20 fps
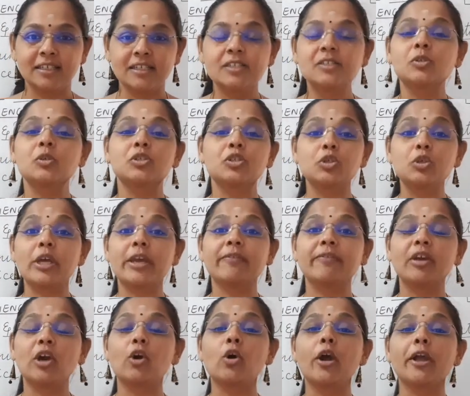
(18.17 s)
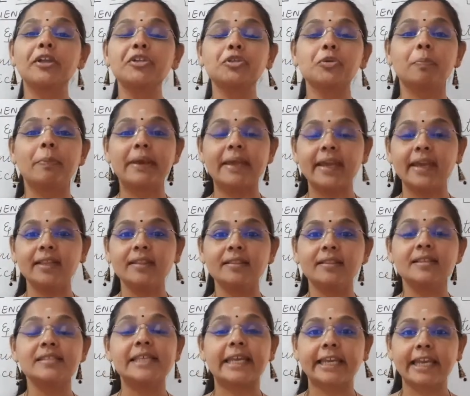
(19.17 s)
So today we are going to begin
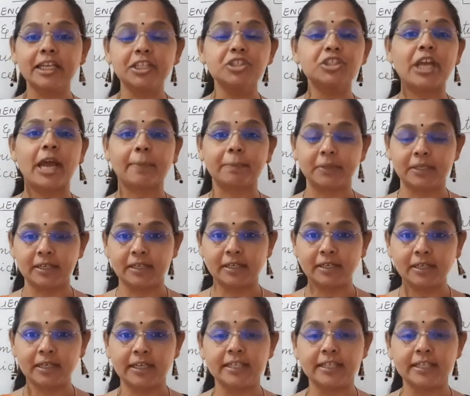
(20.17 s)
the second chapter